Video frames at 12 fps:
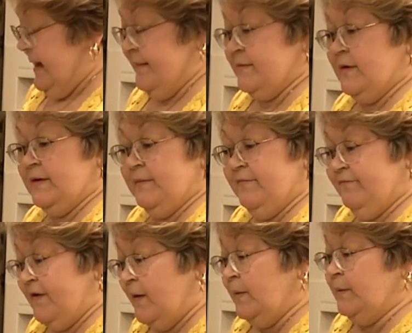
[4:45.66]
I'm going to
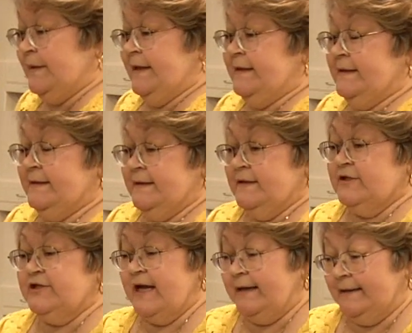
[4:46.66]
fold it
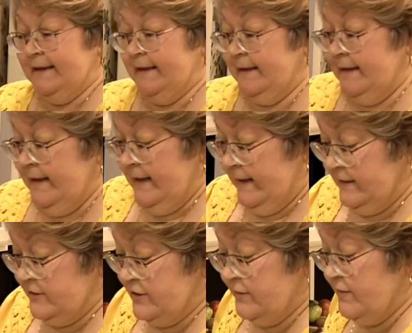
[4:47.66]
gently
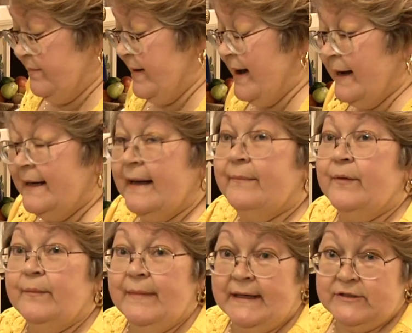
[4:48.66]
into the
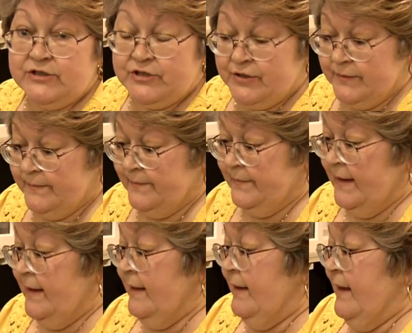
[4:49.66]
pineapple mixture,
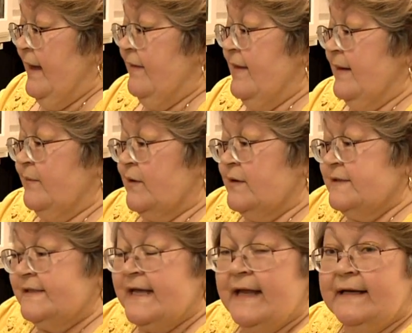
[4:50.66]
and then we're going
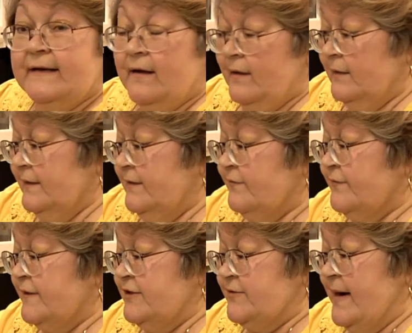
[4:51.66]
to set it all in the
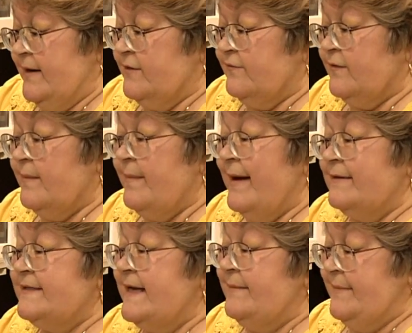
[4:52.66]
refrigerator for
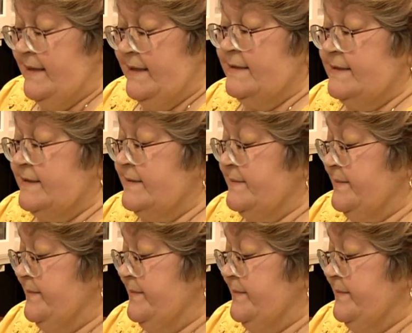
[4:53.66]
about 10 minutes.